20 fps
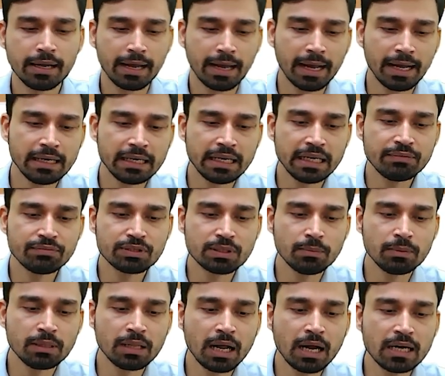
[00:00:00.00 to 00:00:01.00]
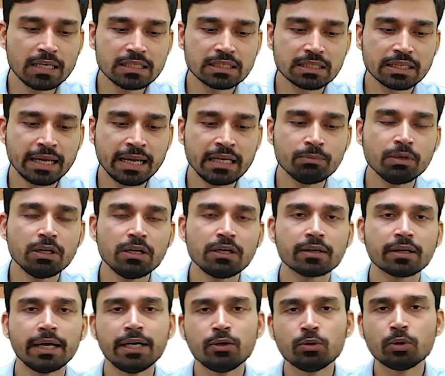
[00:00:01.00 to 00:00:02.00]
And if some large animal
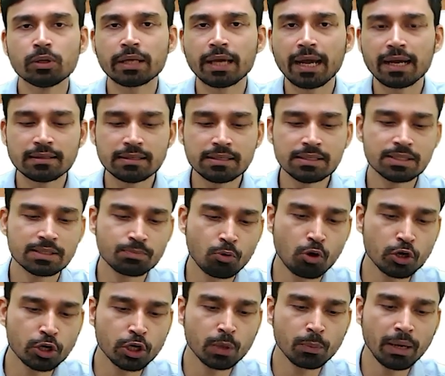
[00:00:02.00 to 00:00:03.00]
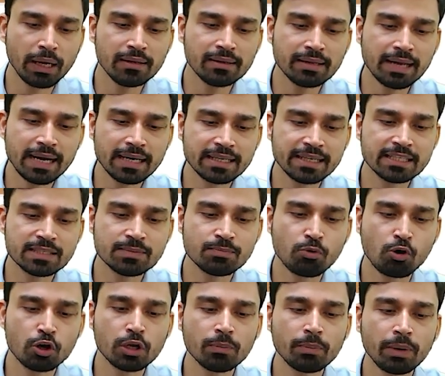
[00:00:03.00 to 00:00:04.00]
try to attack this porcupine, in that case
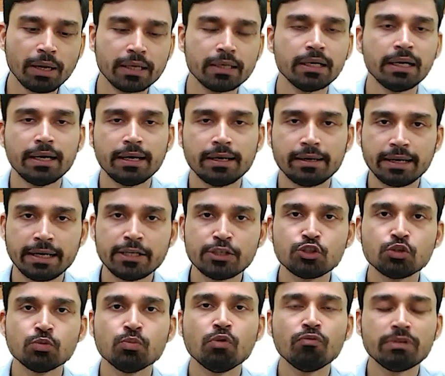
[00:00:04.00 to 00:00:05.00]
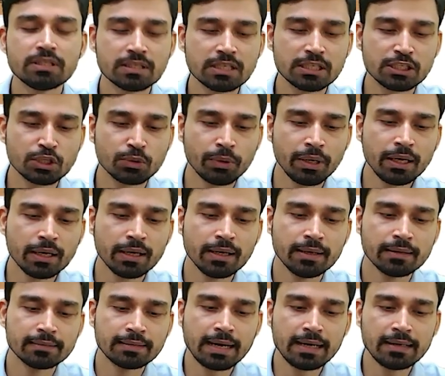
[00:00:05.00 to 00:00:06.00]
porcupine tends to move in such a way
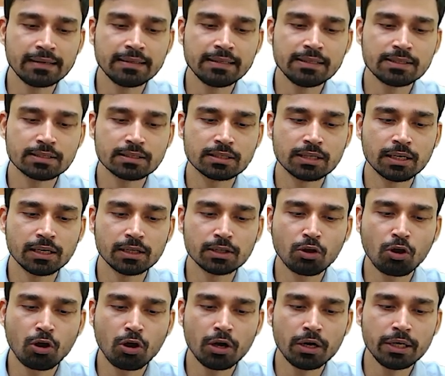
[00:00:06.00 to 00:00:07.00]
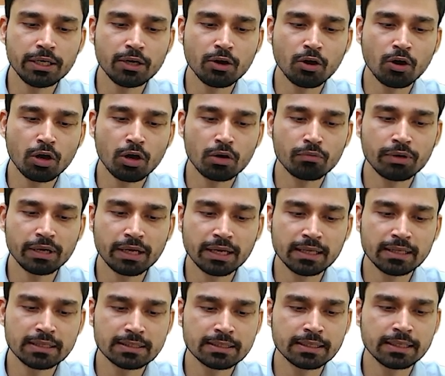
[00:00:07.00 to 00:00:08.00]
that these thorny, or we
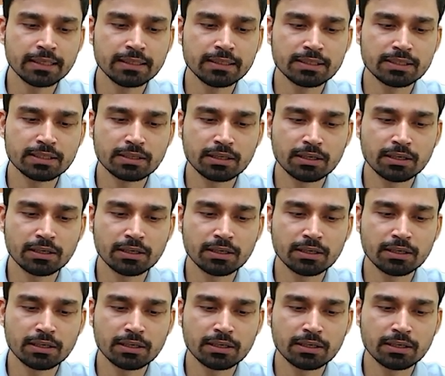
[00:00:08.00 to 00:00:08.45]
can say this